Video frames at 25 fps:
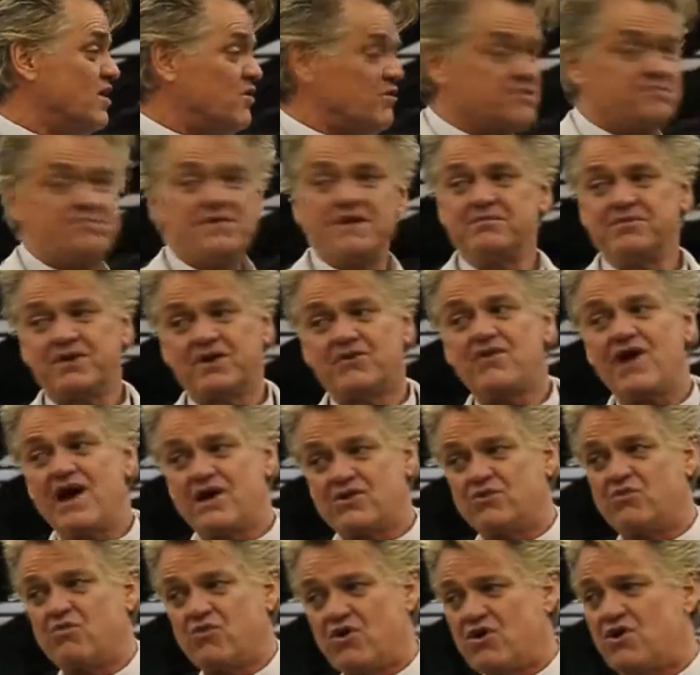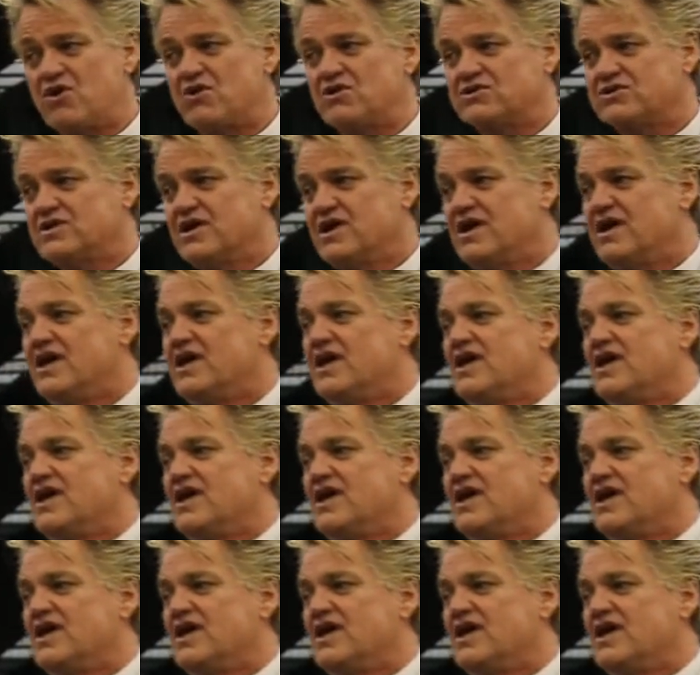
with people around the world,